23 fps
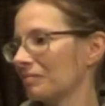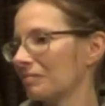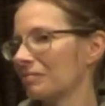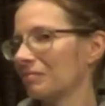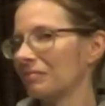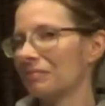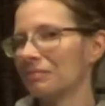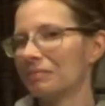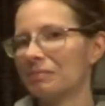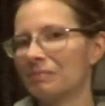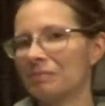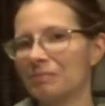
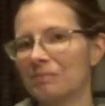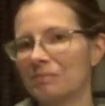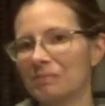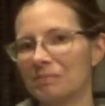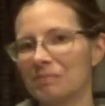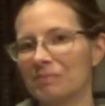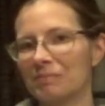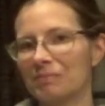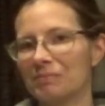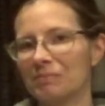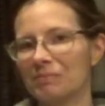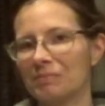
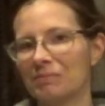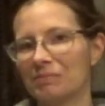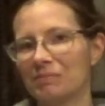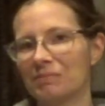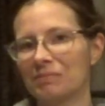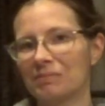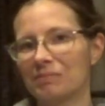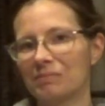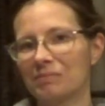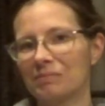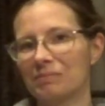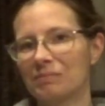
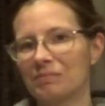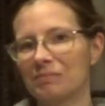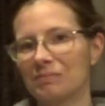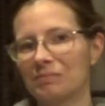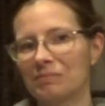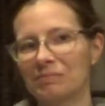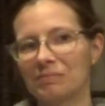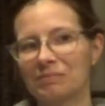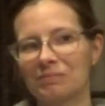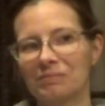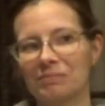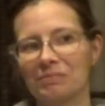
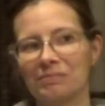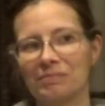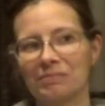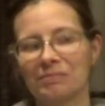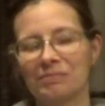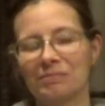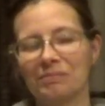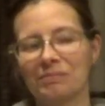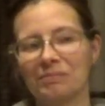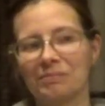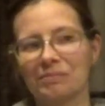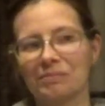
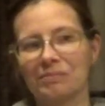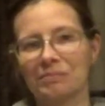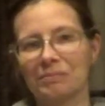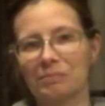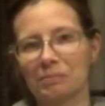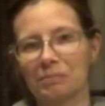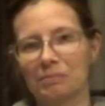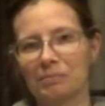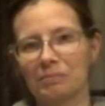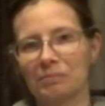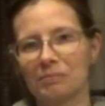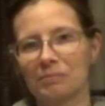
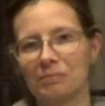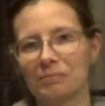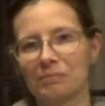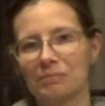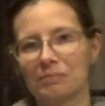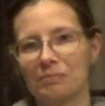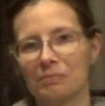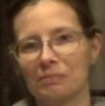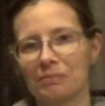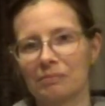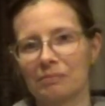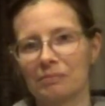
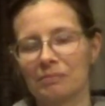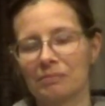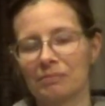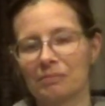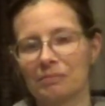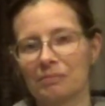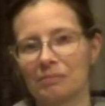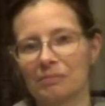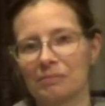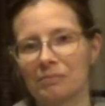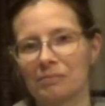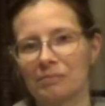
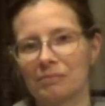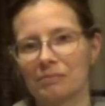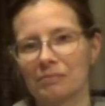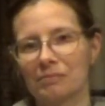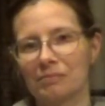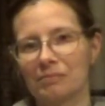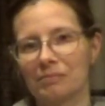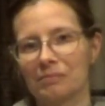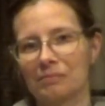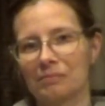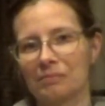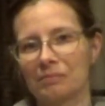
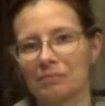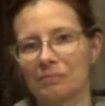The person shown says nothing.